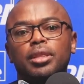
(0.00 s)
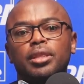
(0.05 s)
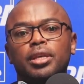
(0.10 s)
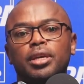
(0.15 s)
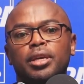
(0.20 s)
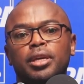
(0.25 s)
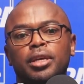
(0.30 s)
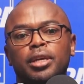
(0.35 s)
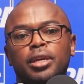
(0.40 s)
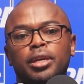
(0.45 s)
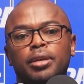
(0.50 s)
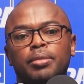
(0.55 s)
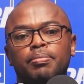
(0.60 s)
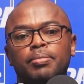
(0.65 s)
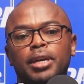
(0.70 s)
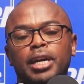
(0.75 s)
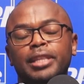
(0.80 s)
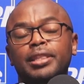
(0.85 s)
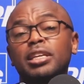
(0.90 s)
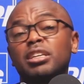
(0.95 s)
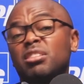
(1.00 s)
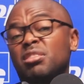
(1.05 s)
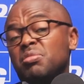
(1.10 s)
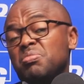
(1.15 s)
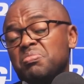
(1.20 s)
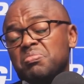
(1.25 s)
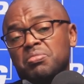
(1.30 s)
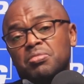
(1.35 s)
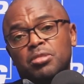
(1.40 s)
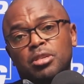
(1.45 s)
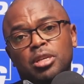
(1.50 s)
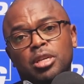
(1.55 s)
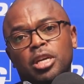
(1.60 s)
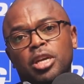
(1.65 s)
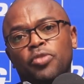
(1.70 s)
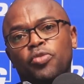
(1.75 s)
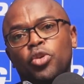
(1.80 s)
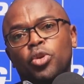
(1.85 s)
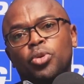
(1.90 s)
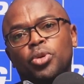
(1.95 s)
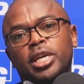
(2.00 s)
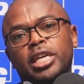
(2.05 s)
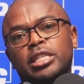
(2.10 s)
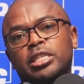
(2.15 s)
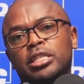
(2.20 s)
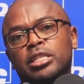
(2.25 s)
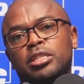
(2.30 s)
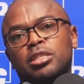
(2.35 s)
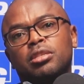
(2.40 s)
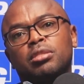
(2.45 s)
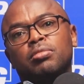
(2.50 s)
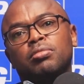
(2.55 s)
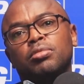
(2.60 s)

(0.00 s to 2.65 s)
I think if you look at it,